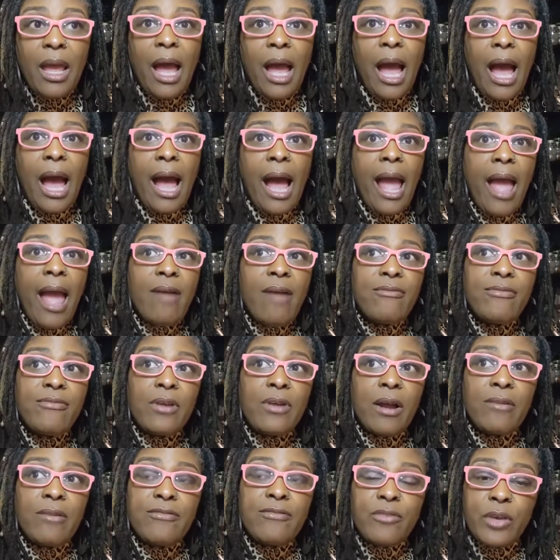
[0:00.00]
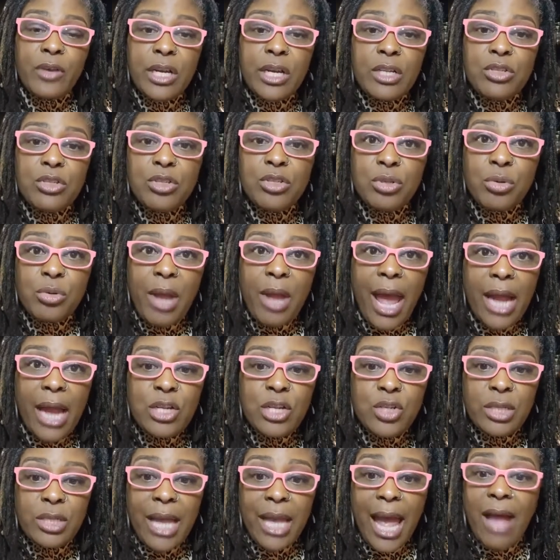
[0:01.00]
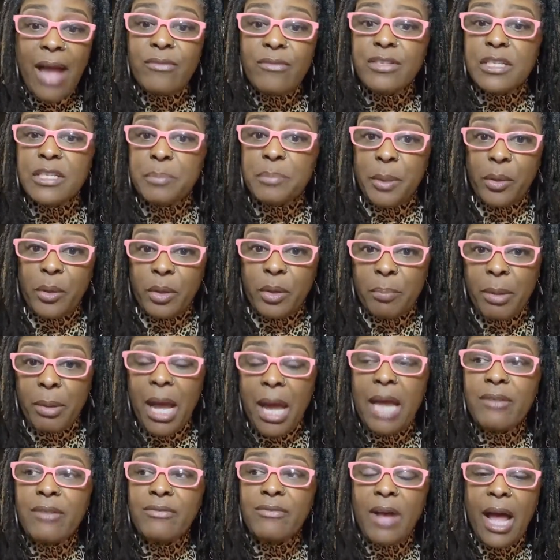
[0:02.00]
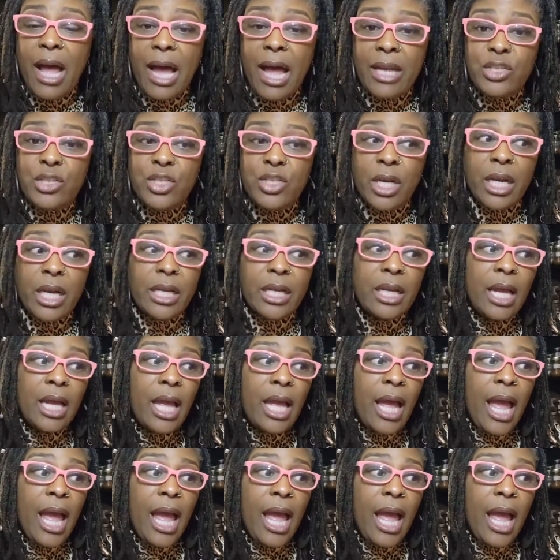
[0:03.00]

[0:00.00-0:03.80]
I have uh, friends who actually have spirit pot for High John,